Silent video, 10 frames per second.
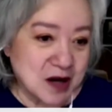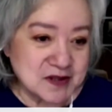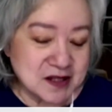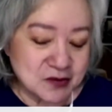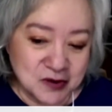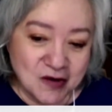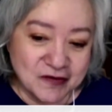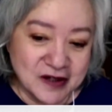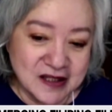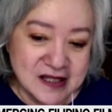we're
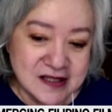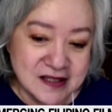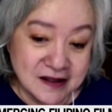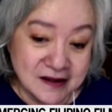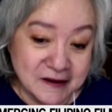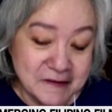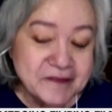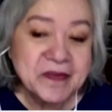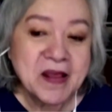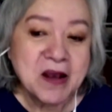offering this year
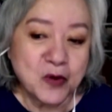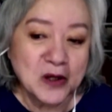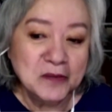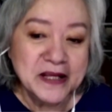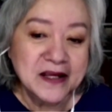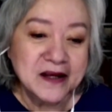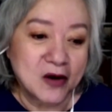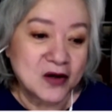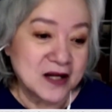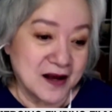will be
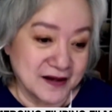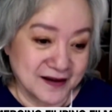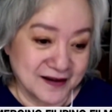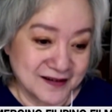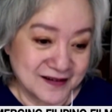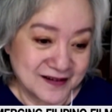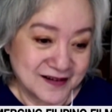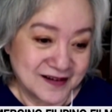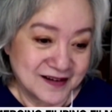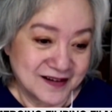online.
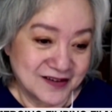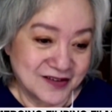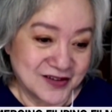Okay.